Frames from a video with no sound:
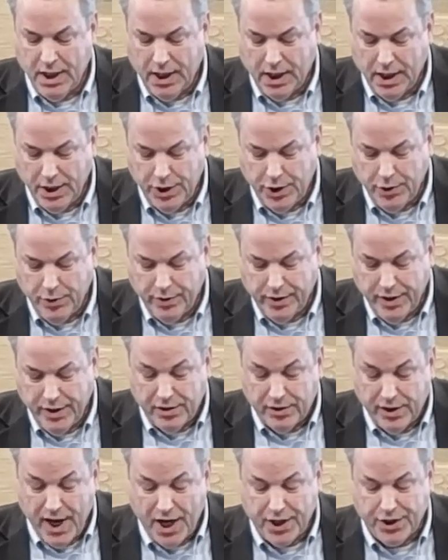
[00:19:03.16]
into an
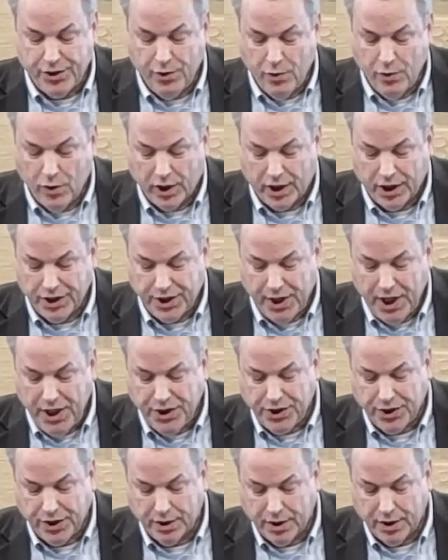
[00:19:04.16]
international
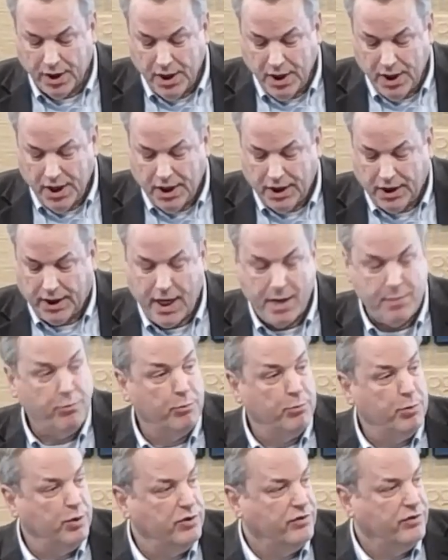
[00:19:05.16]
organization
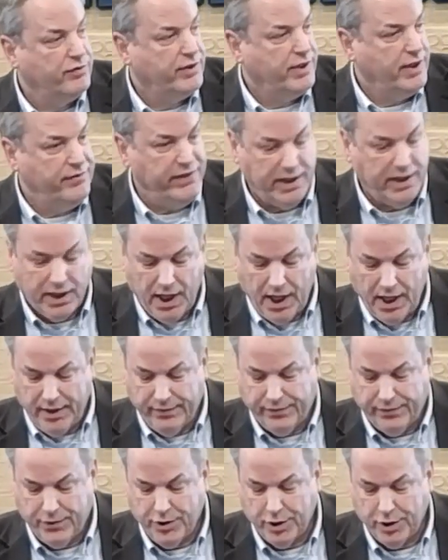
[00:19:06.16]
capable of giving
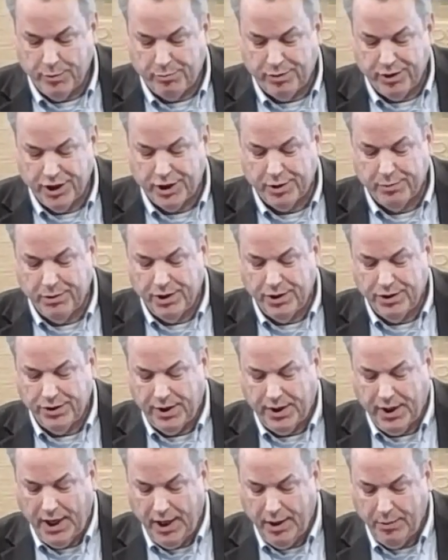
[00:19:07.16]
life to the principles
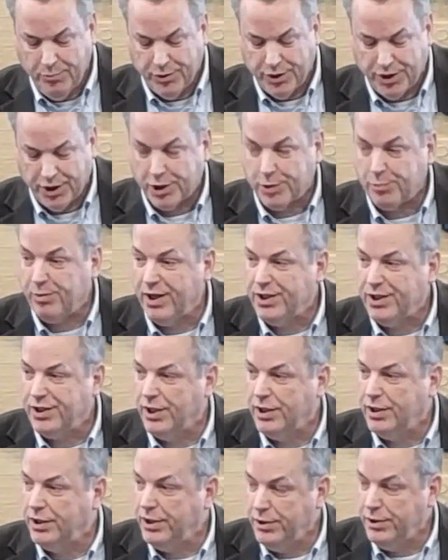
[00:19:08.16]
and aims expressed
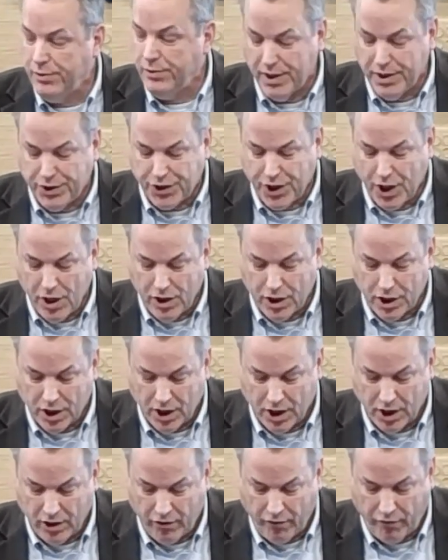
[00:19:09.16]
in the UN Charter.